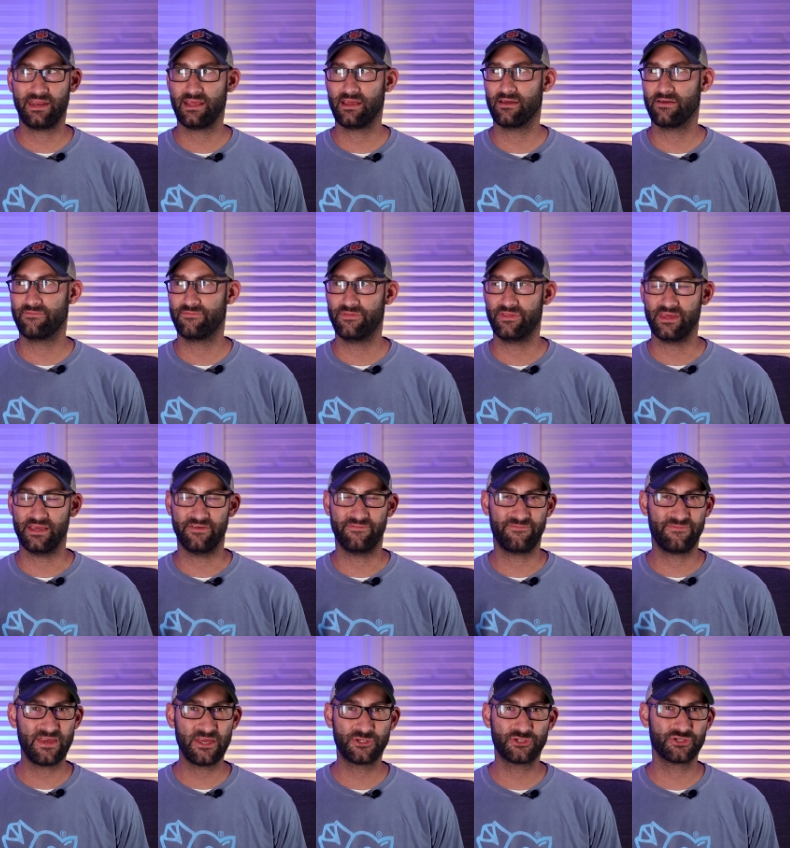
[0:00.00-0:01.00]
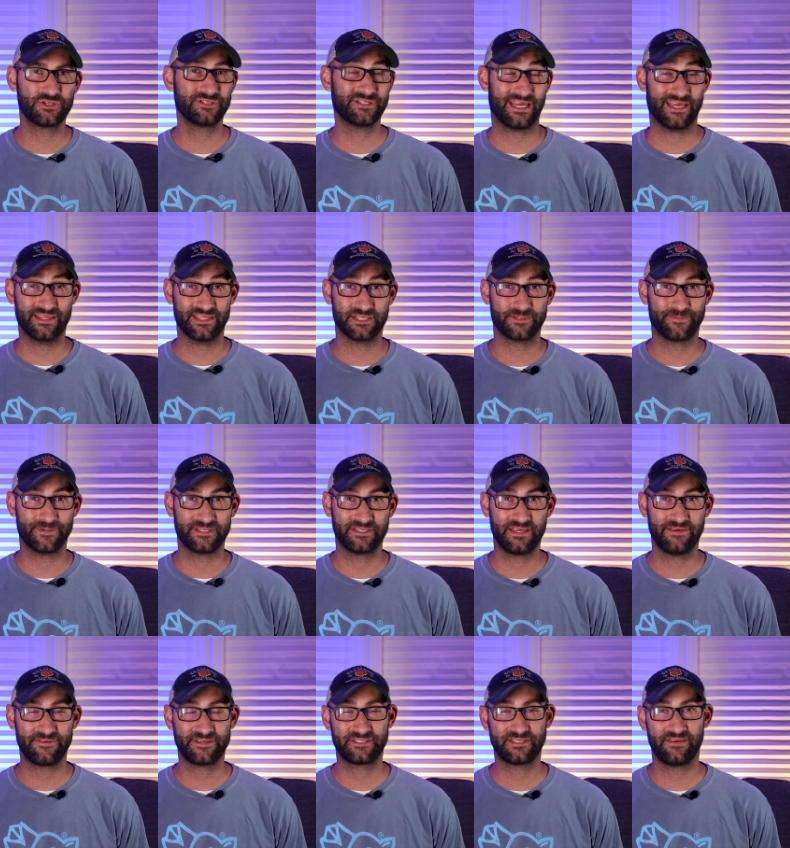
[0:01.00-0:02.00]
any of the features and the
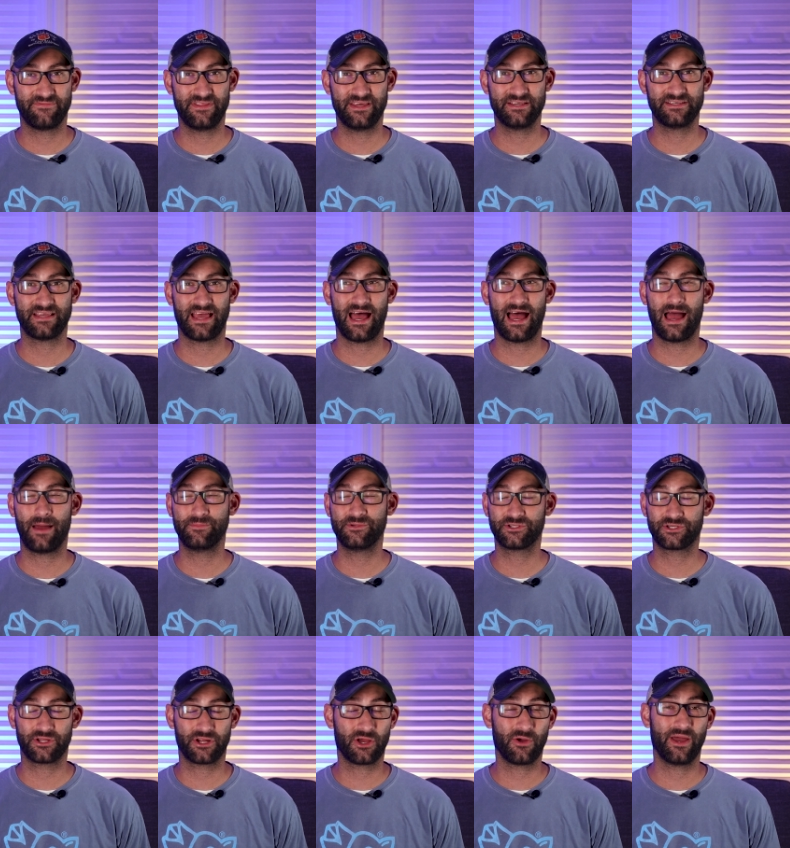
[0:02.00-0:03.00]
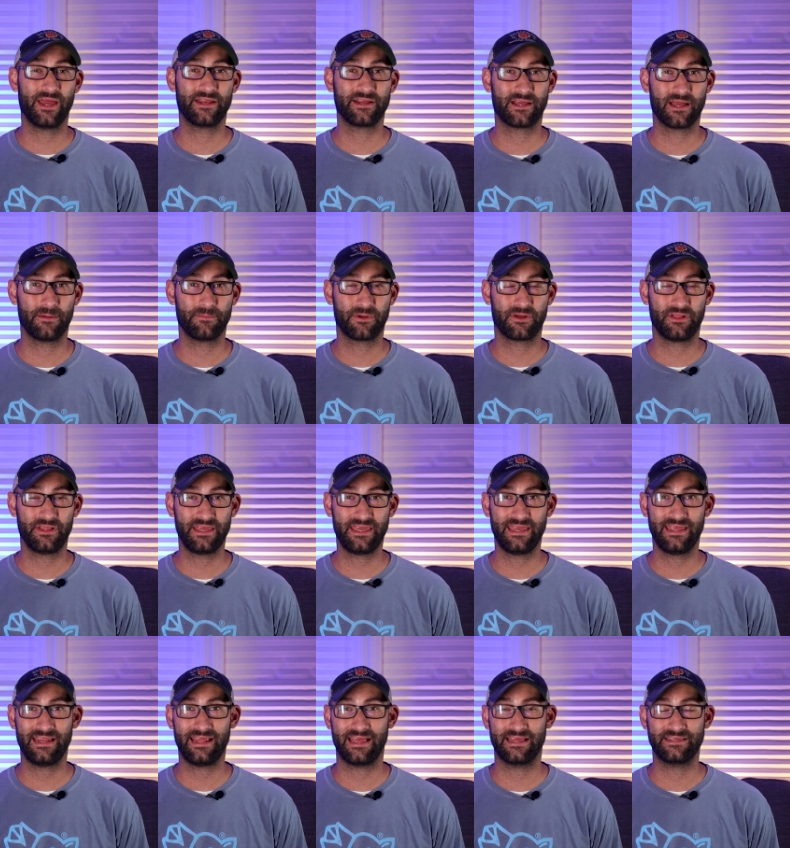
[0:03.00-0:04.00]
specifics of this, I'm just gonna go ahead and come
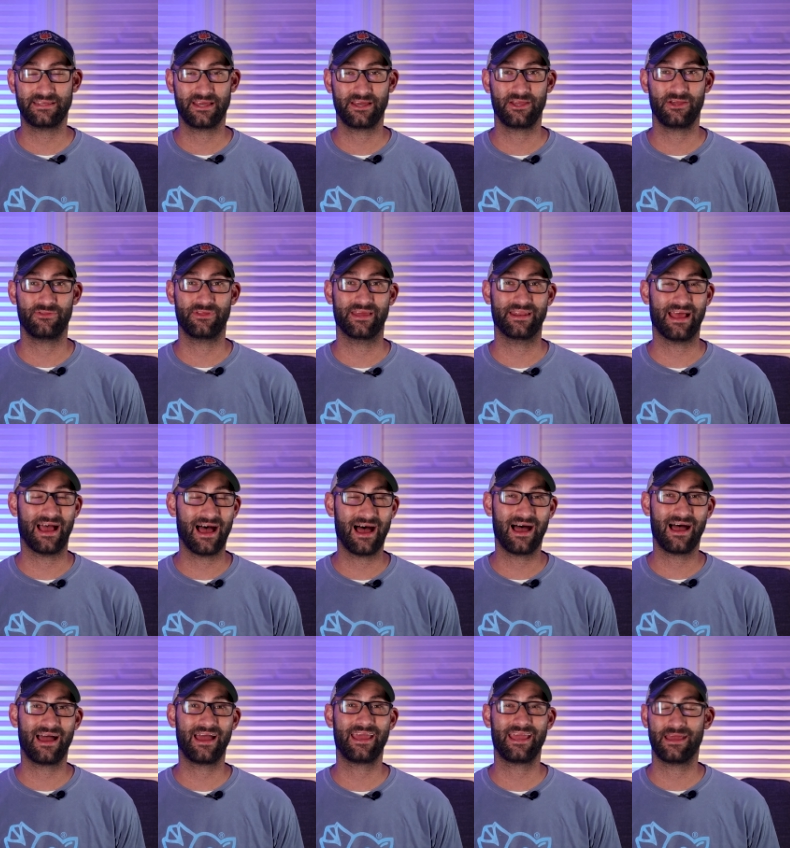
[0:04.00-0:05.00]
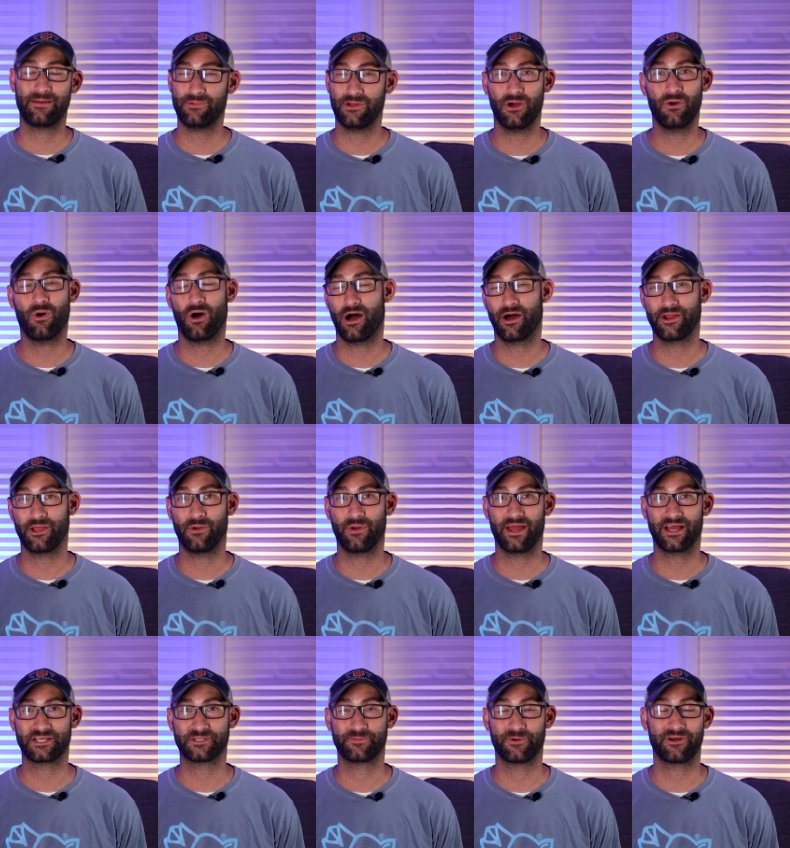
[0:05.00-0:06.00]
clean and tell you that I am no audio
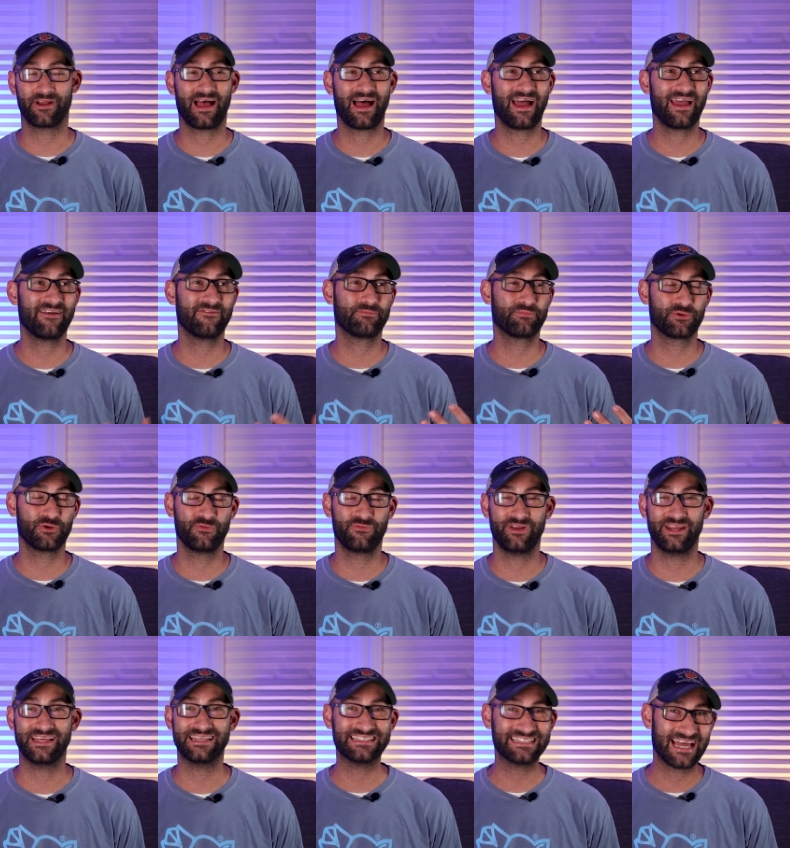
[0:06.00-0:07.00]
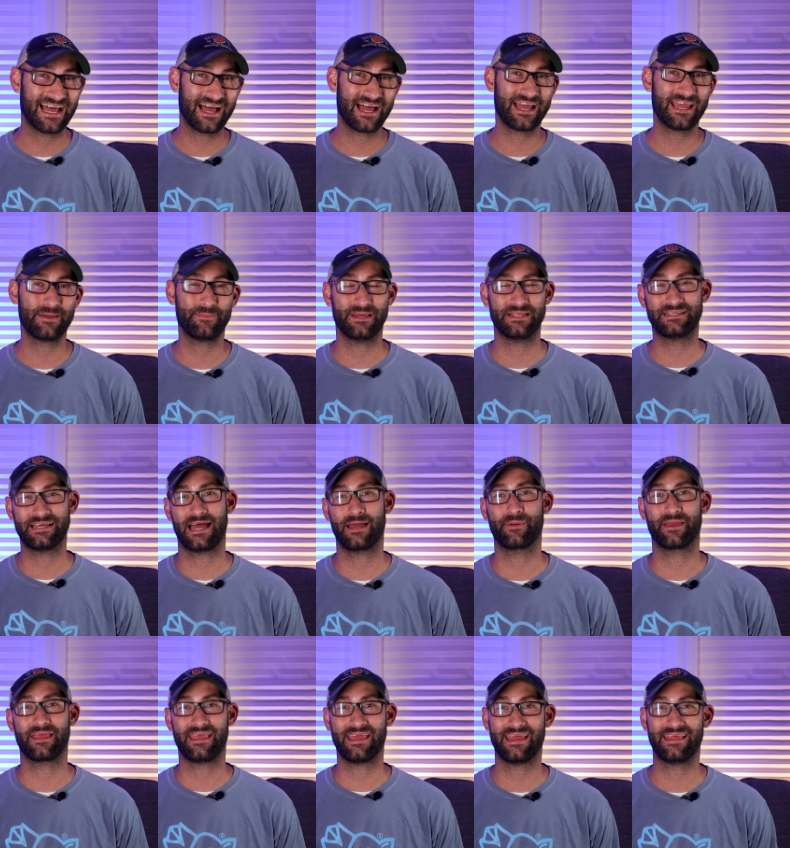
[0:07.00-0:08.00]
expert. I have proven it time and
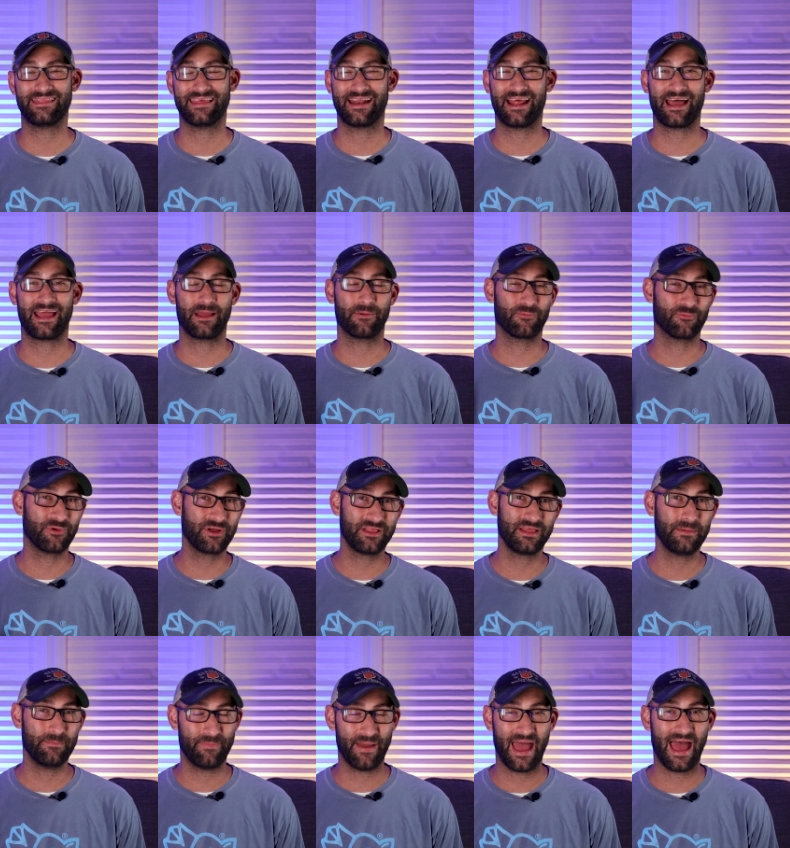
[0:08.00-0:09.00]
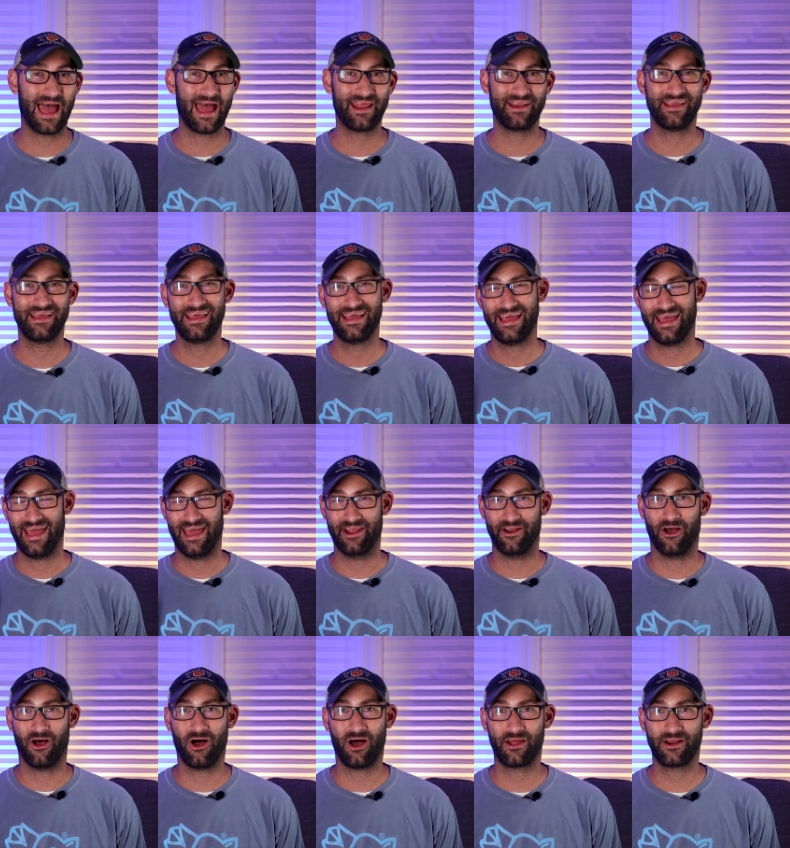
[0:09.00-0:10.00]
time again that I am really bad
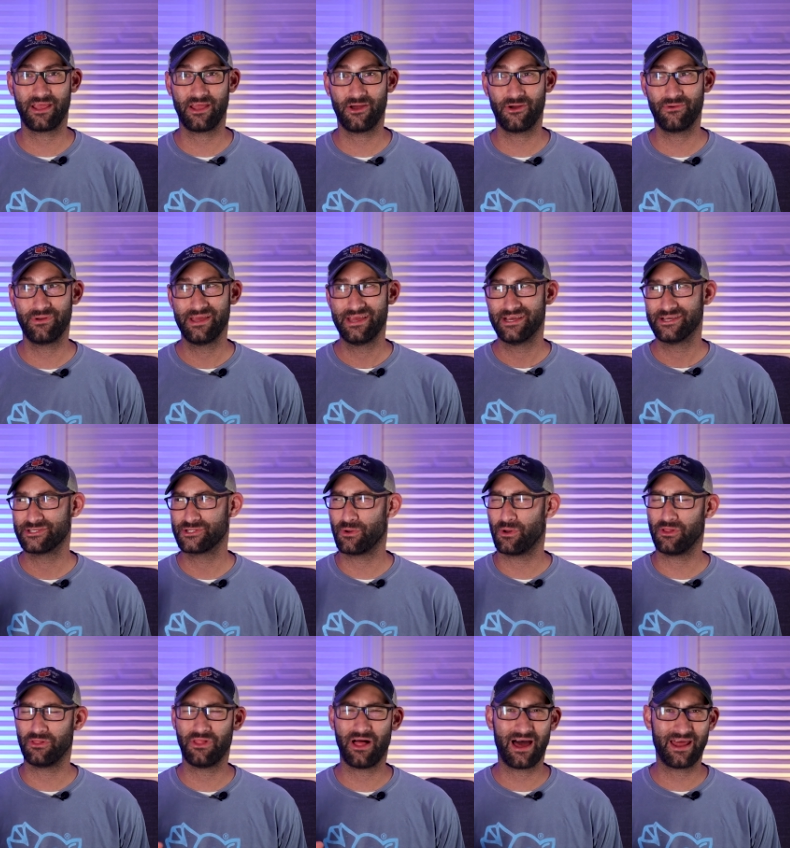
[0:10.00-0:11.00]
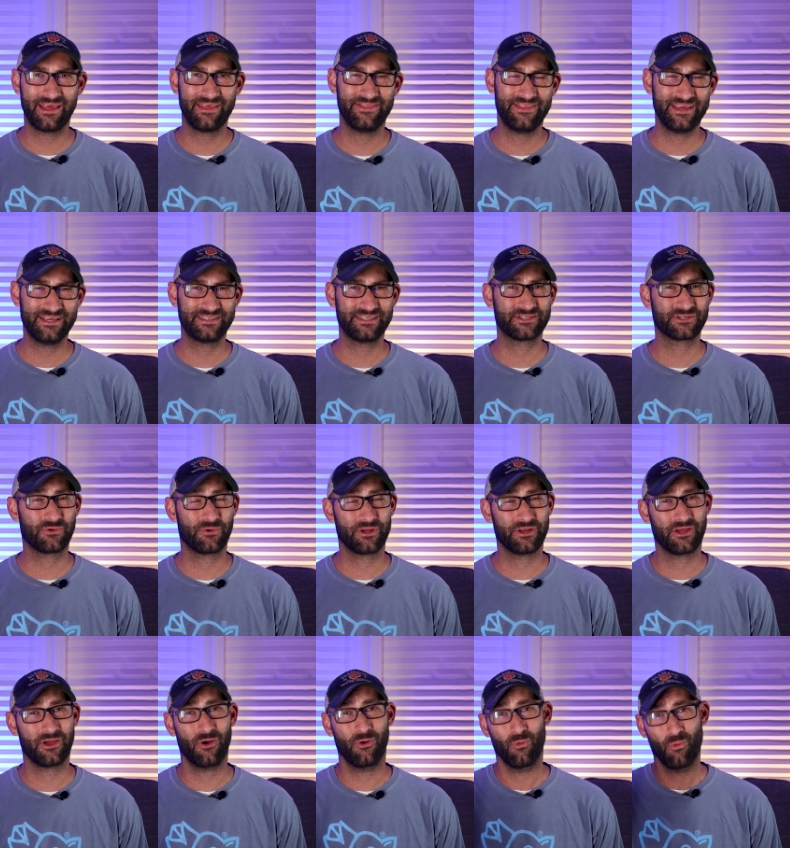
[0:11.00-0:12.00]
at audio. So a lot of this is
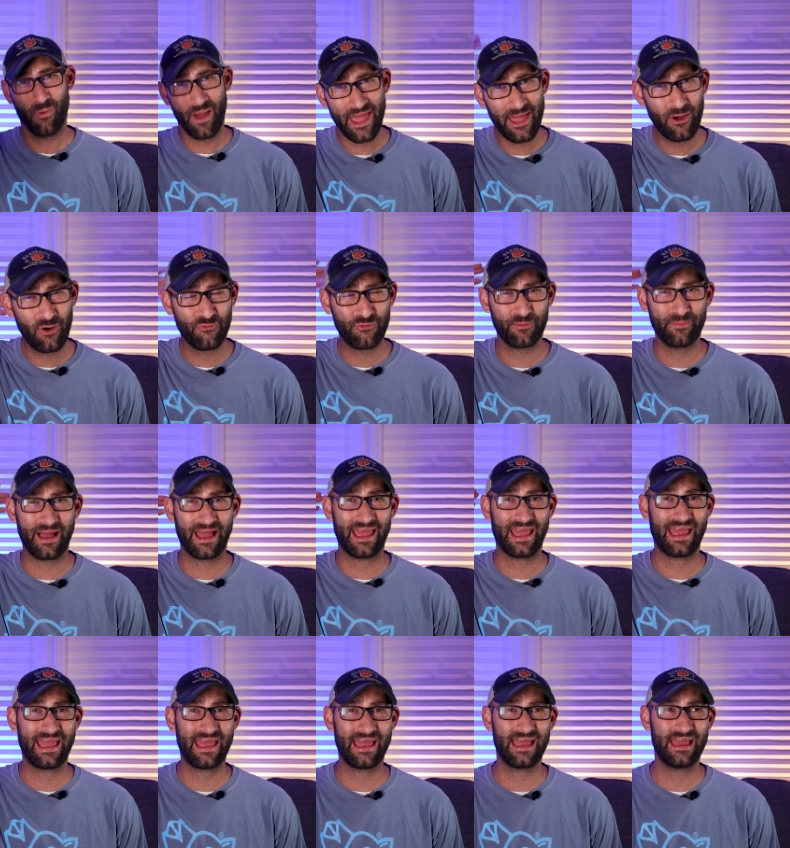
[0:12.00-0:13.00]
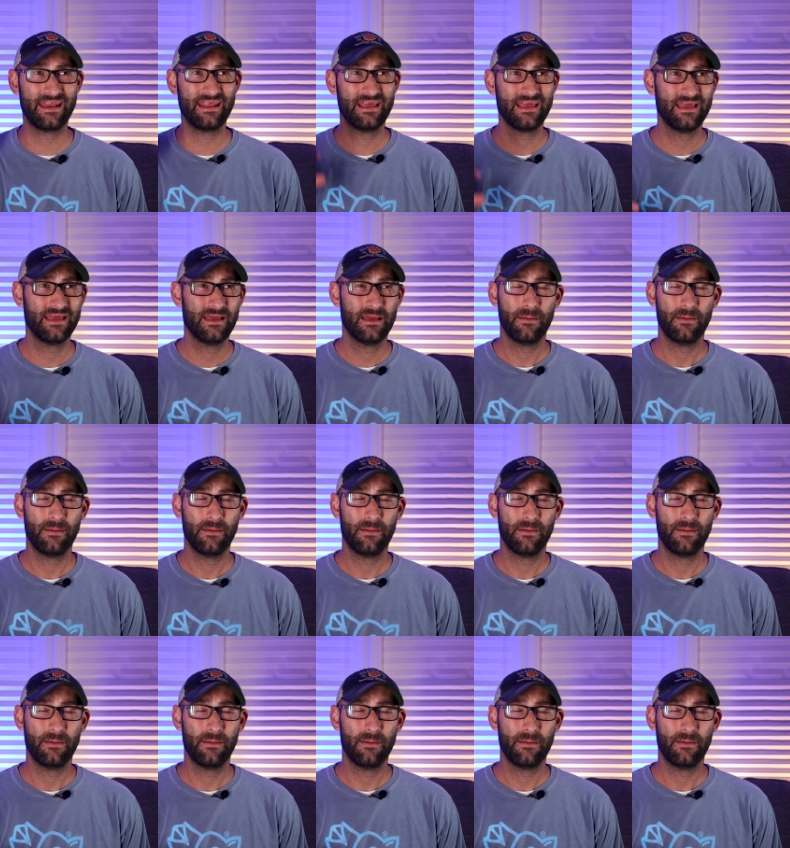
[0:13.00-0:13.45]
going to go way over my head,